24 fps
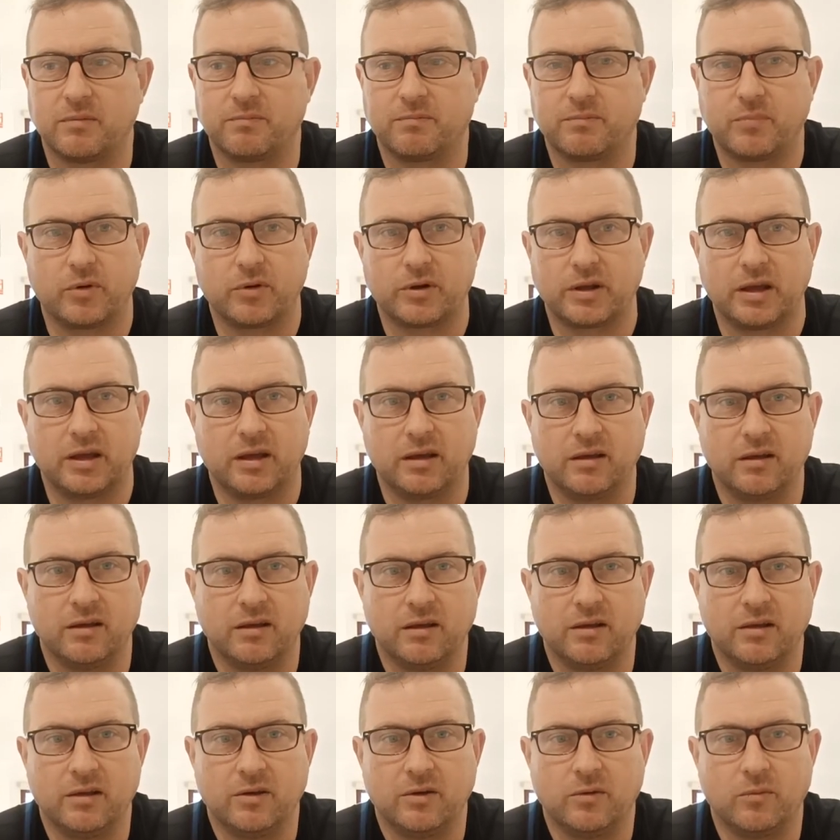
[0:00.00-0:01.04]
body
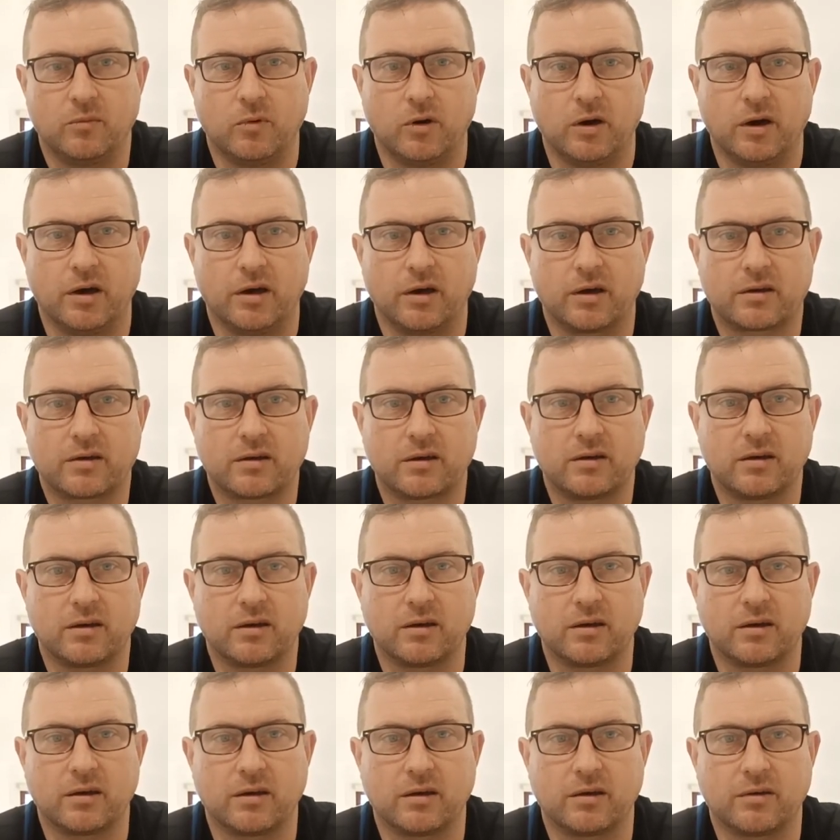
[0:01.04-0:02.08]
work
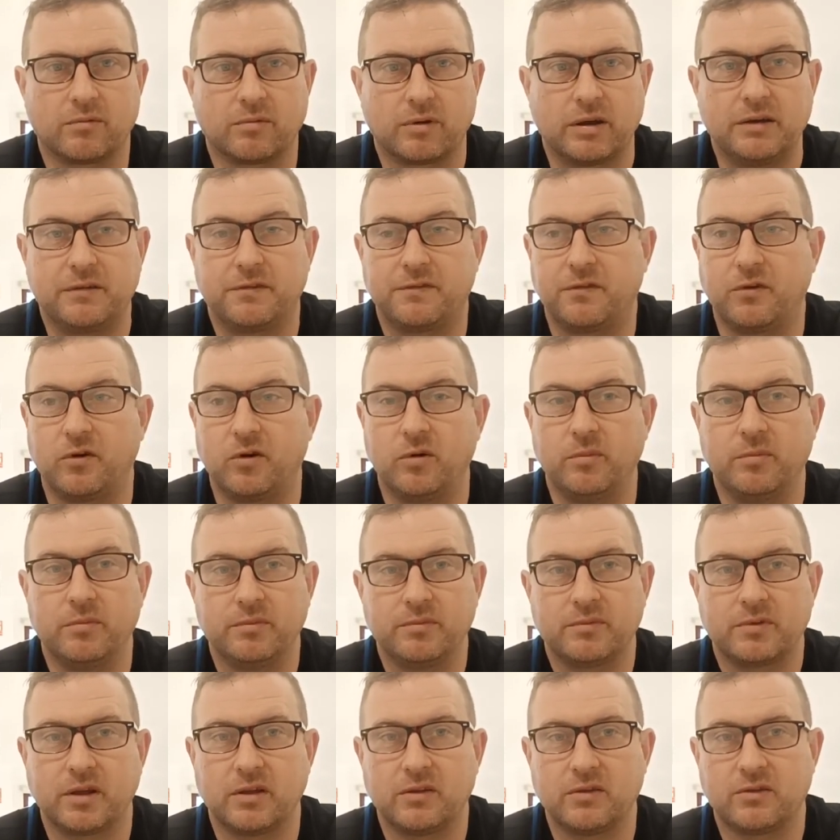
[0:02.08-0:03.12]
reform
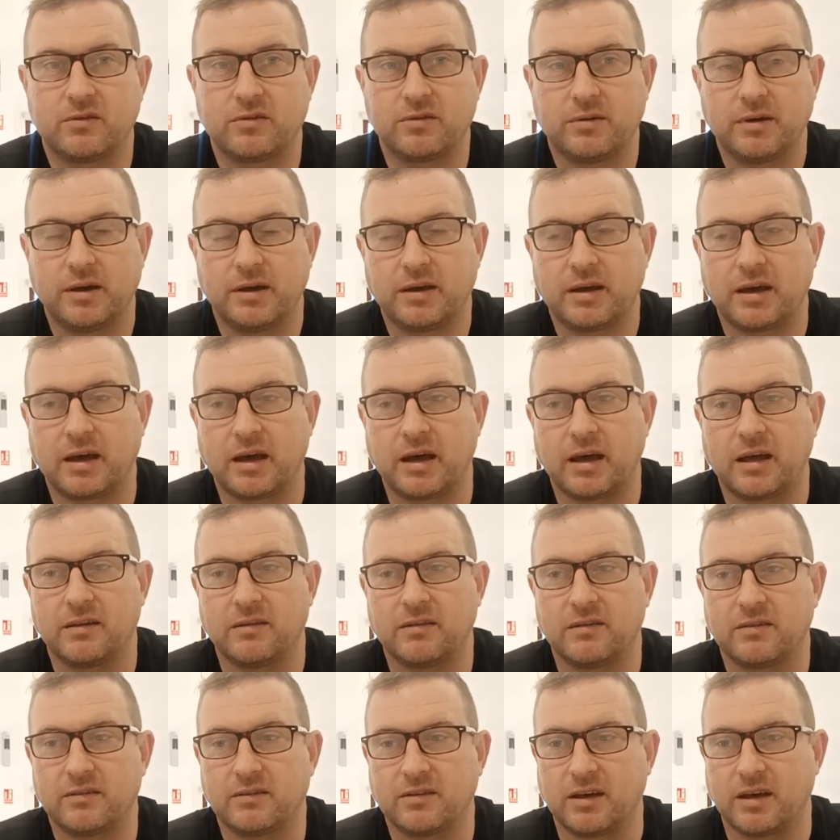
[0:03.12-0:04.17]
done to it,
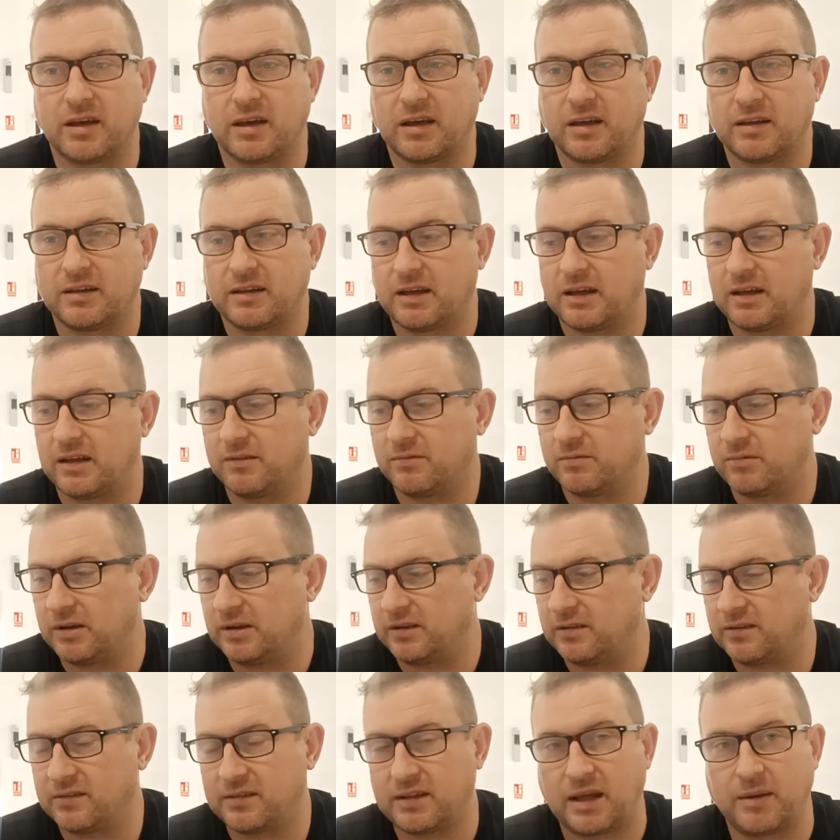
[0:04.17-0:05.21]
and they
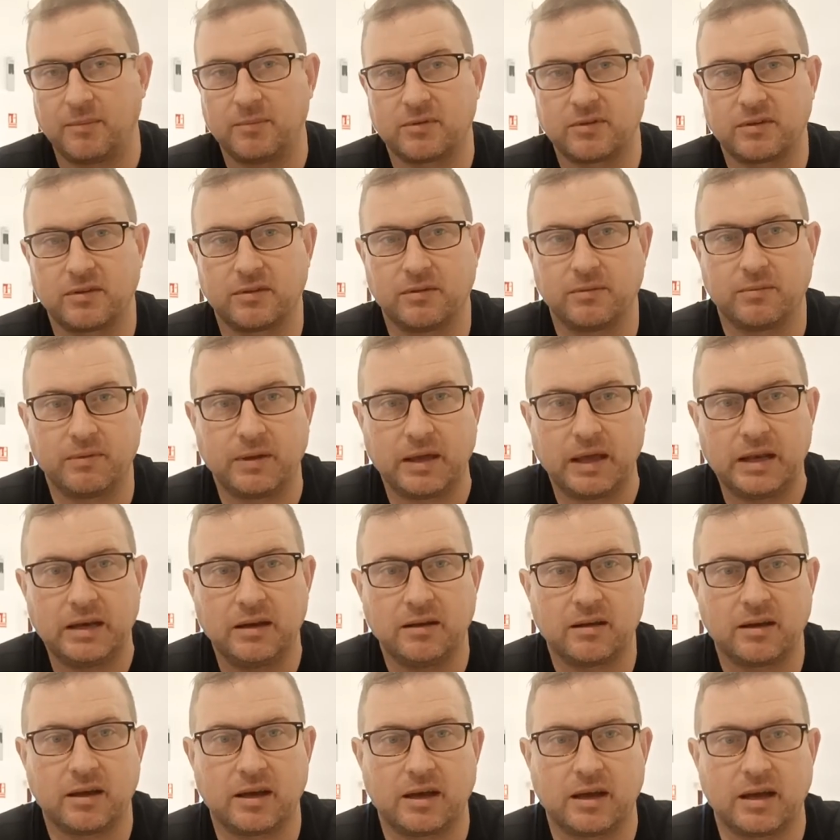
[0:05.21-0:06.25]
re-stamped the
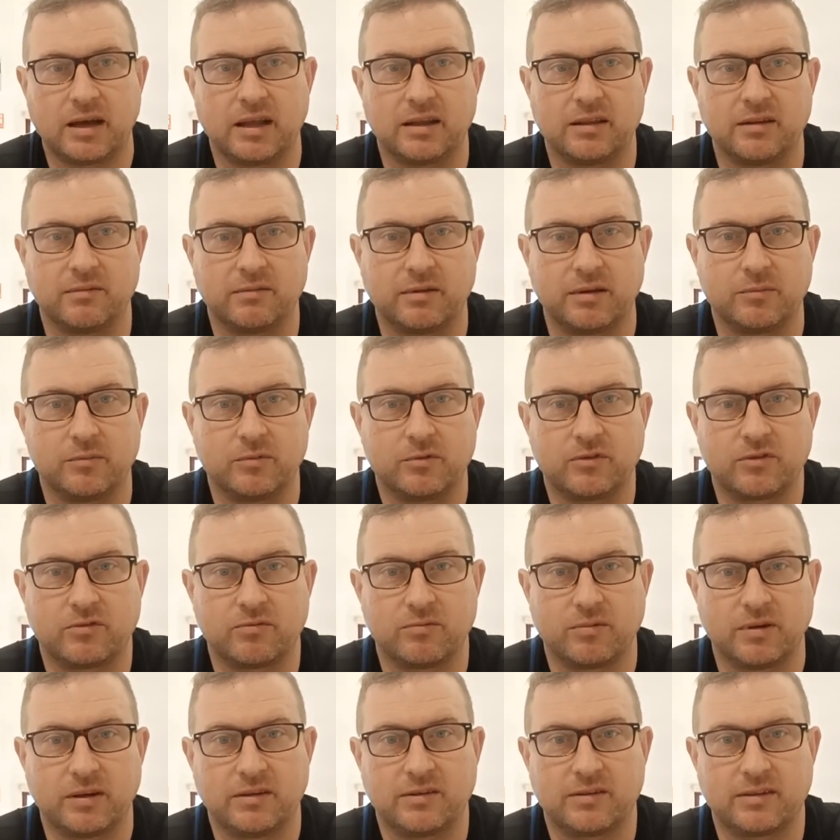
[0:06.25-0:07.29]
VIN, and the VIN was
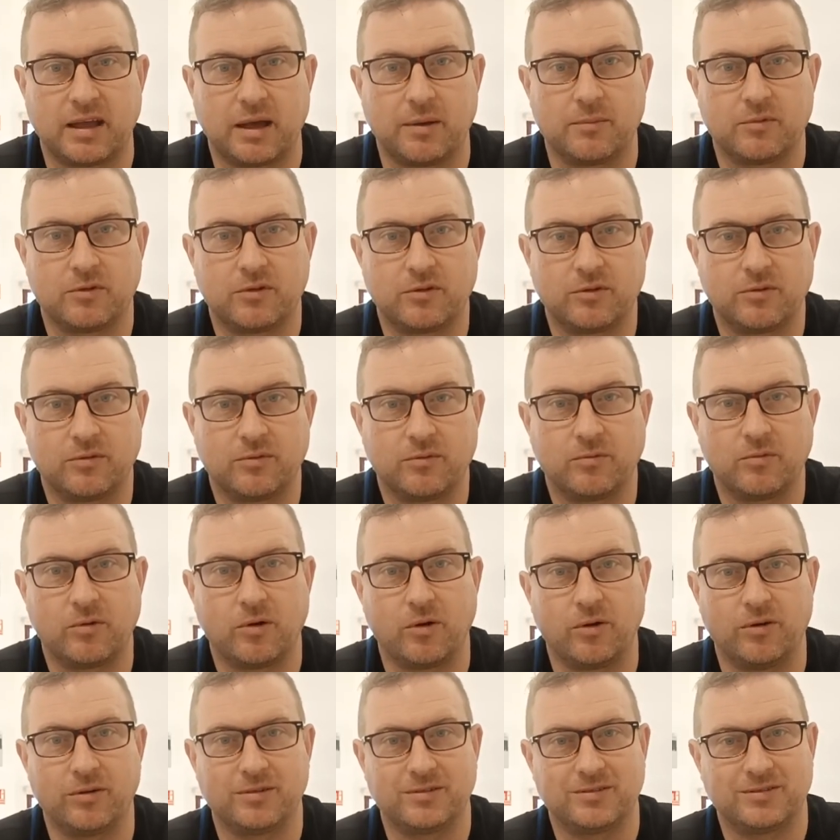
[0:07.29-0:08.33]
re-stamped
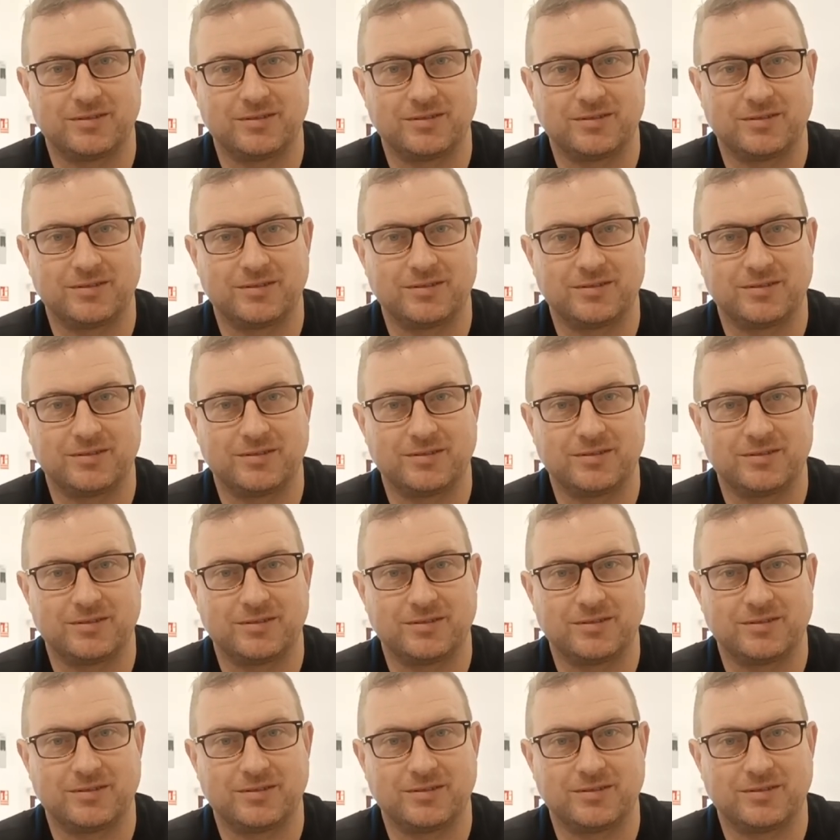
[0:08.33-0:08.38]
wrong.